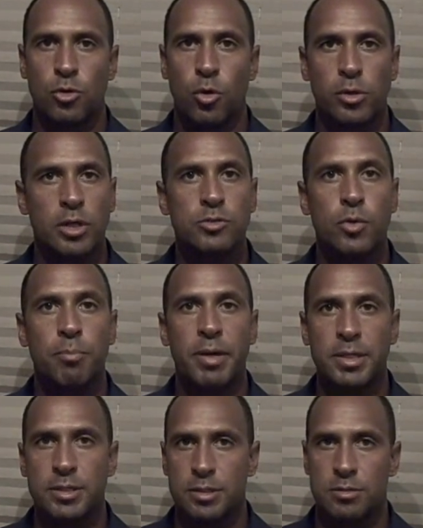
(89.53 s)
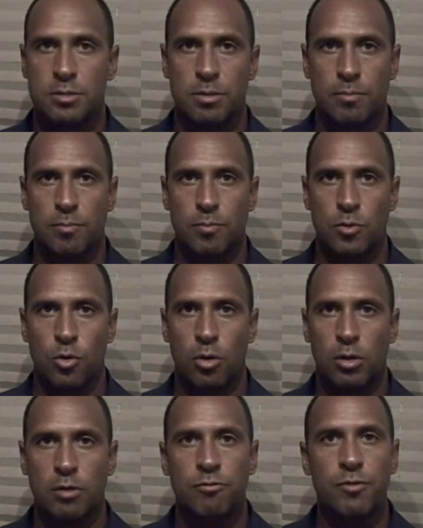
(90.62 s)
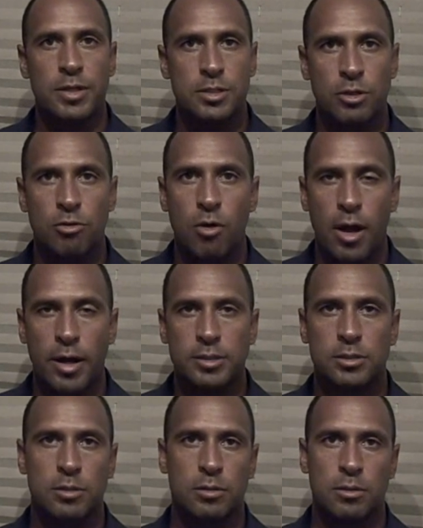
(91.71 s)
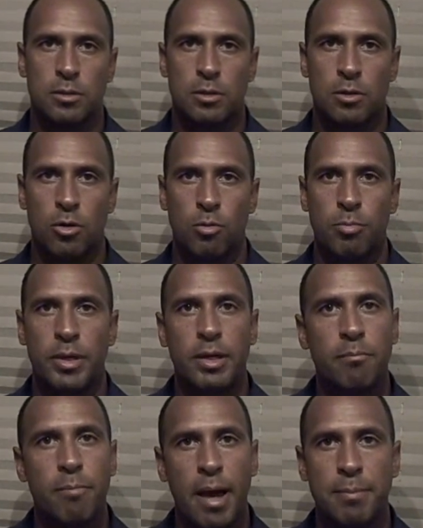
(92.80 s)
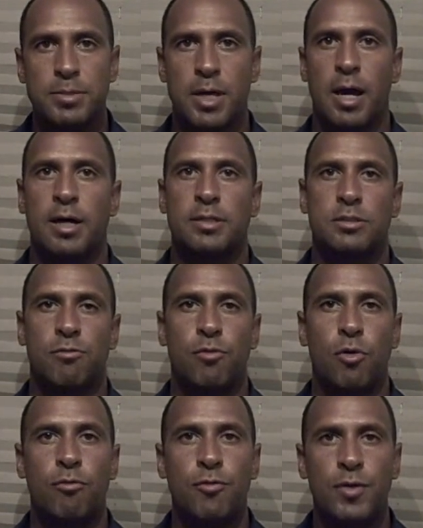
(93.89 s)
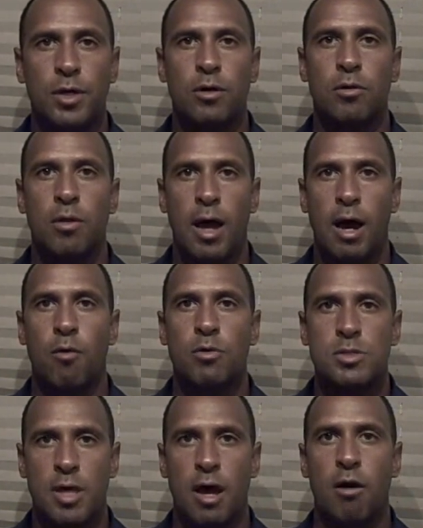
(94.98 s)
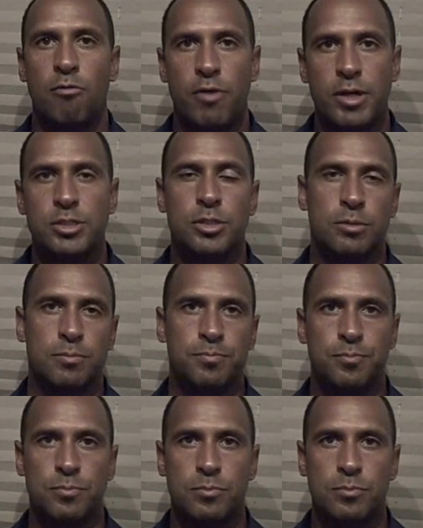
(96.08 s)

nor does repentance, or confessing Christ, or being baptized fulfill our salvation.